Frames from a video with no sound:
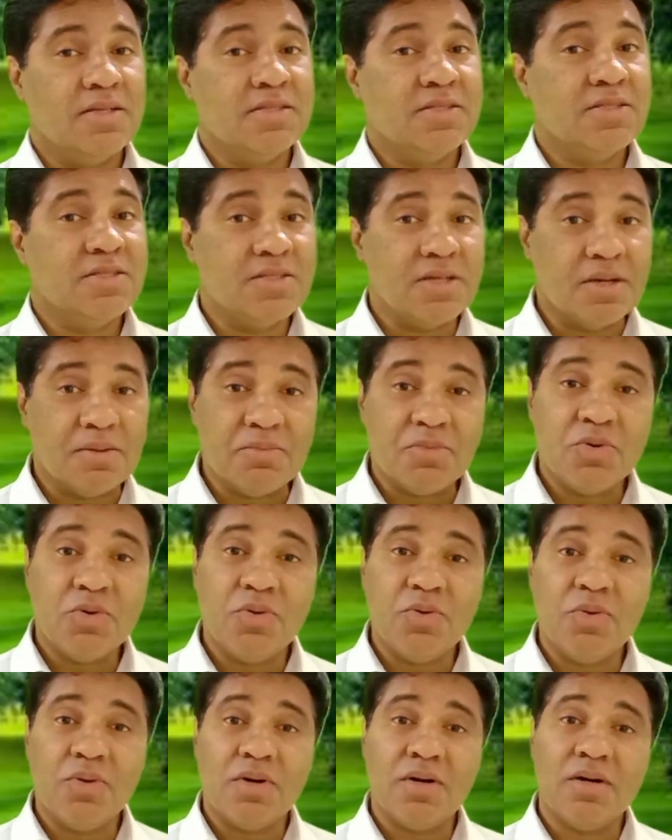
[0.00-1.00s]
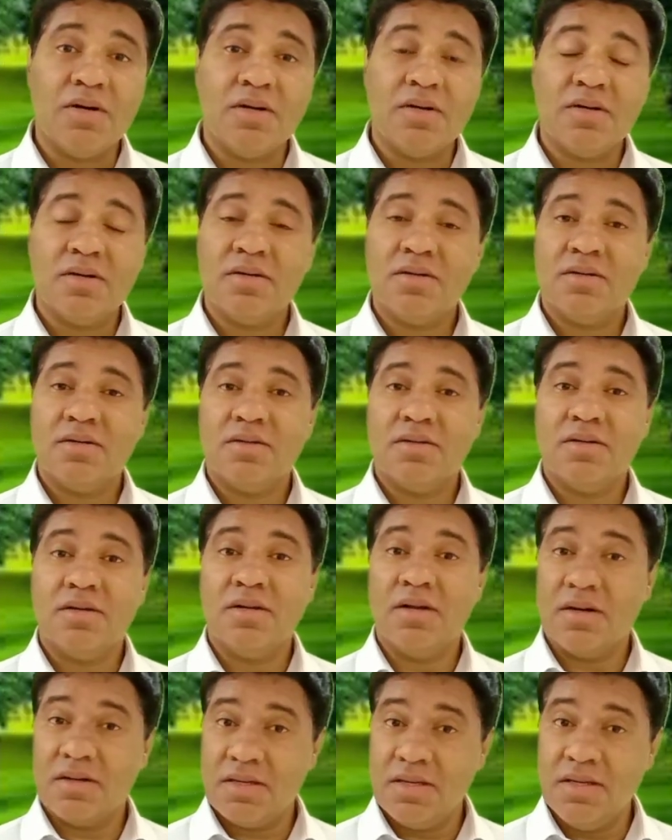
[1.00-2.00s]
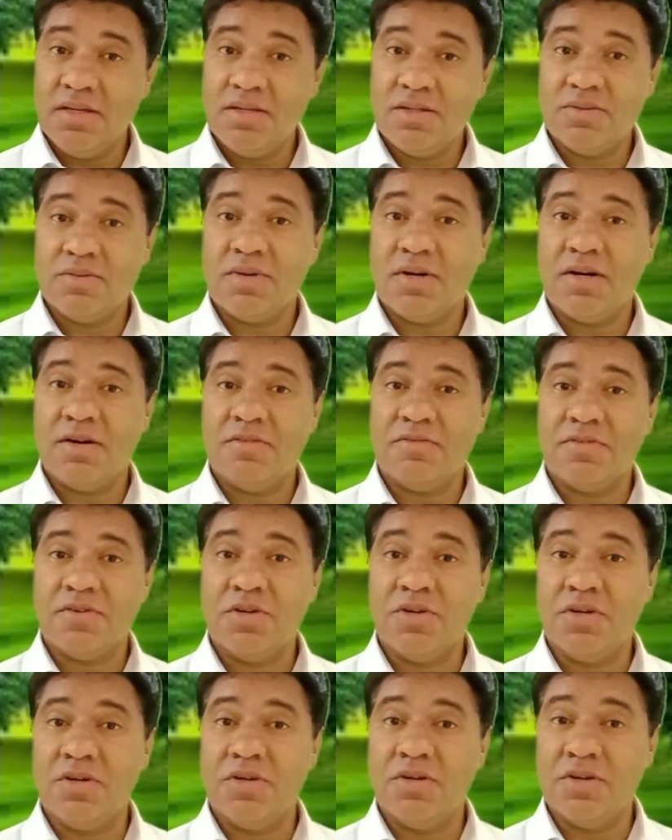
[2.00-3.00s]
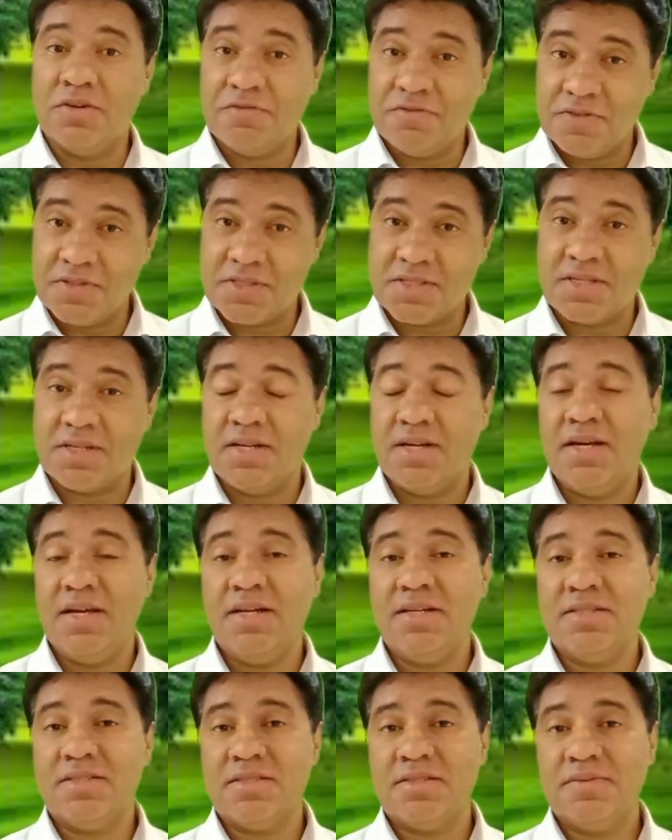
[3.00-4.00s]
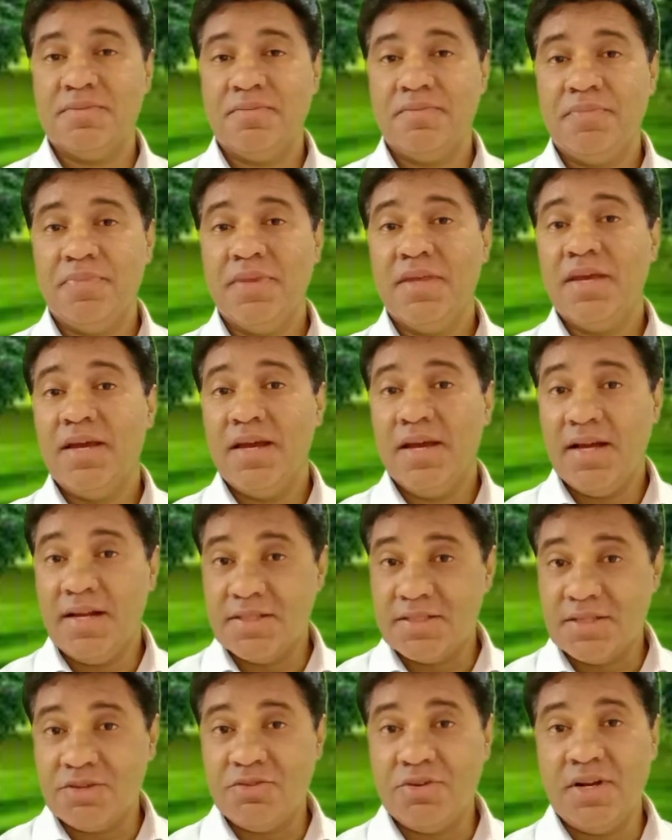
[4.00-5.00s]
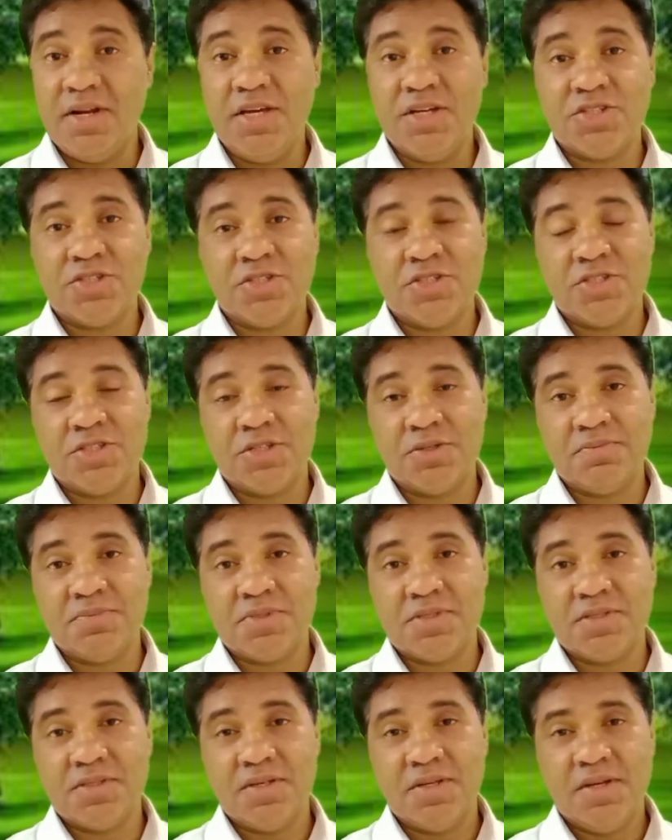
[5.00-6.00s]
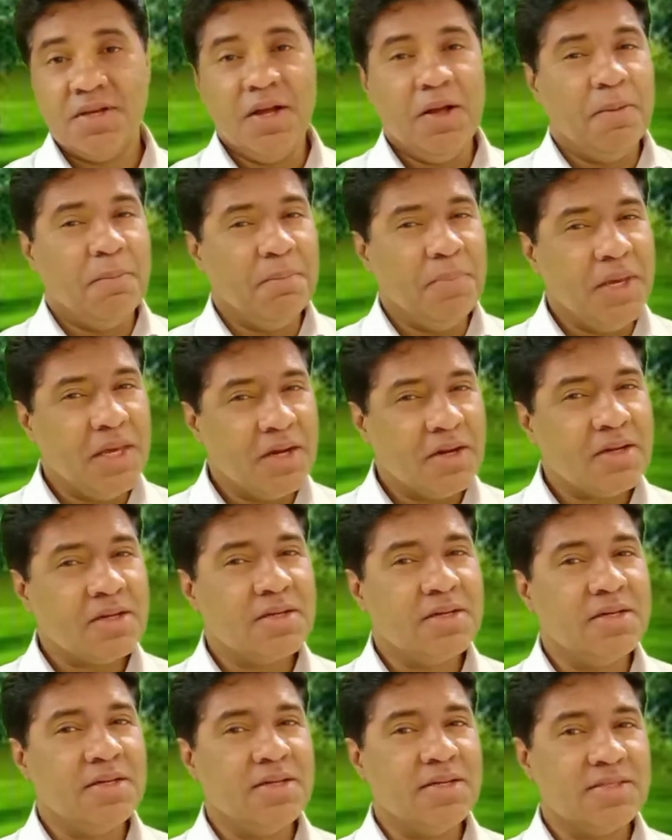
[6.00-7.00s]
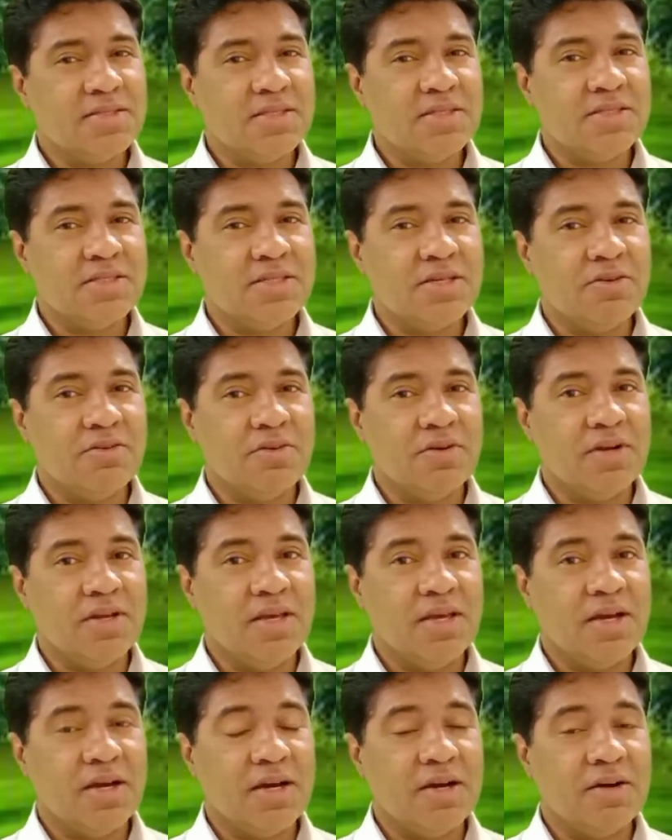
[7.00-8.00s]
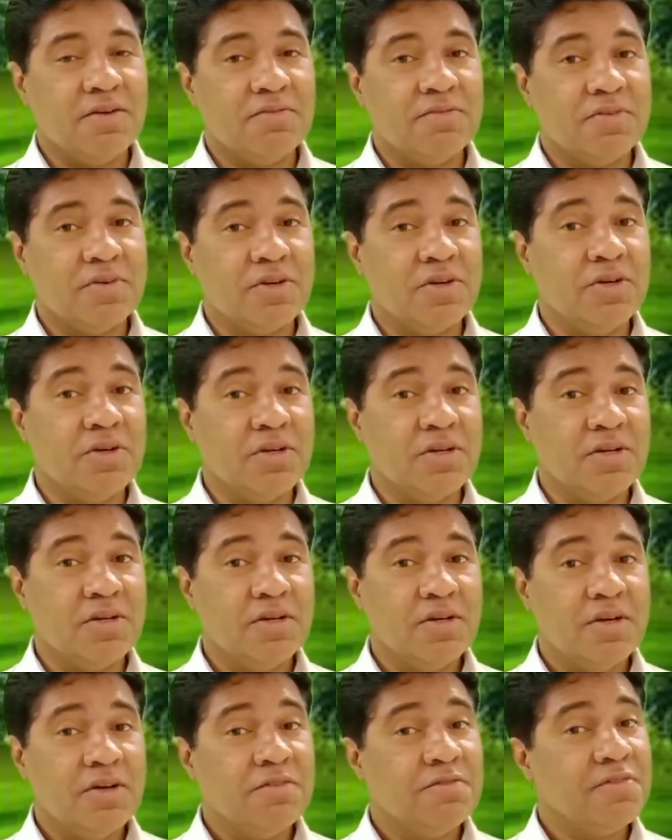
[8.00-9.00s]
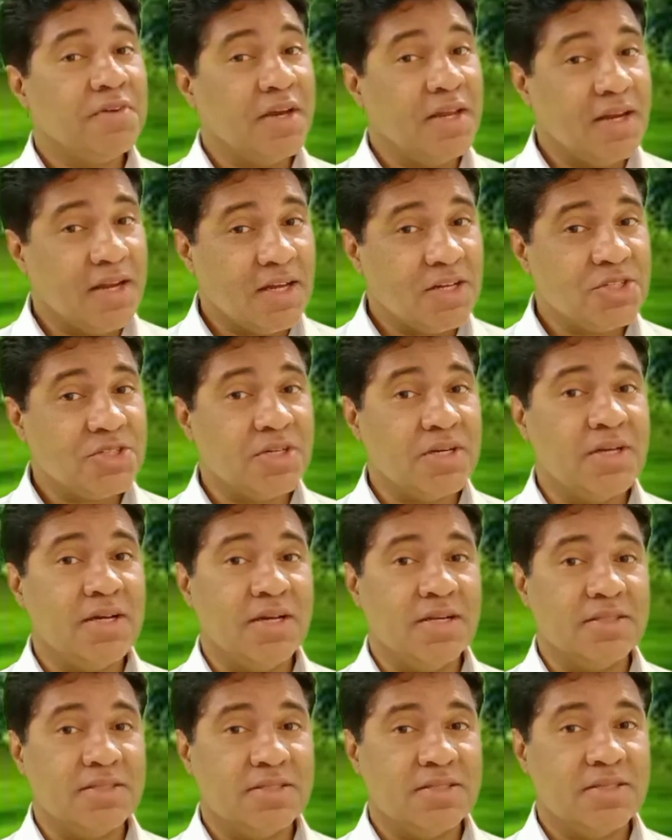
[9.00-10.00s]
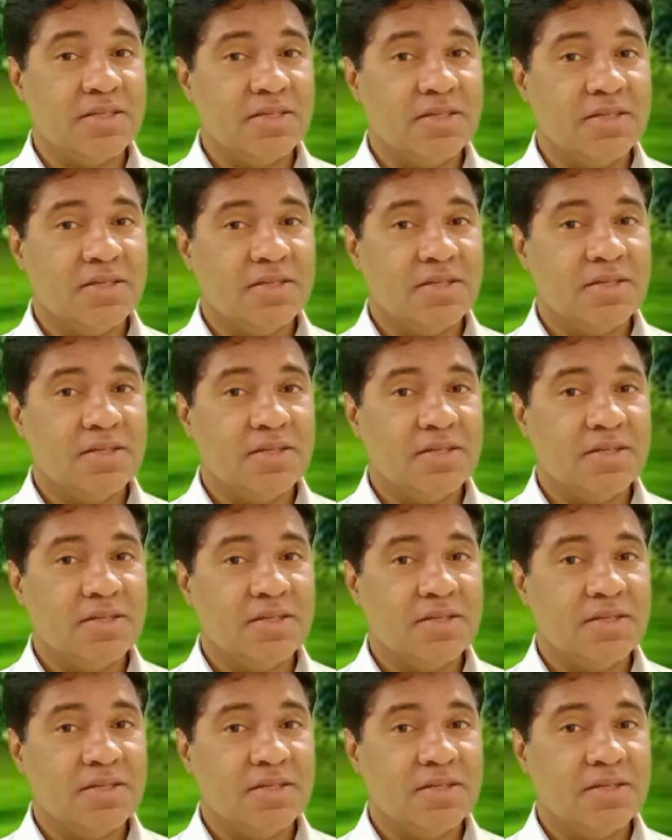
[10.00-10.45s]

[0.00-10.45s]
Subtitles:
Some who are lucky to have good physical health, healthy relationships, may not necessarily have good financial health.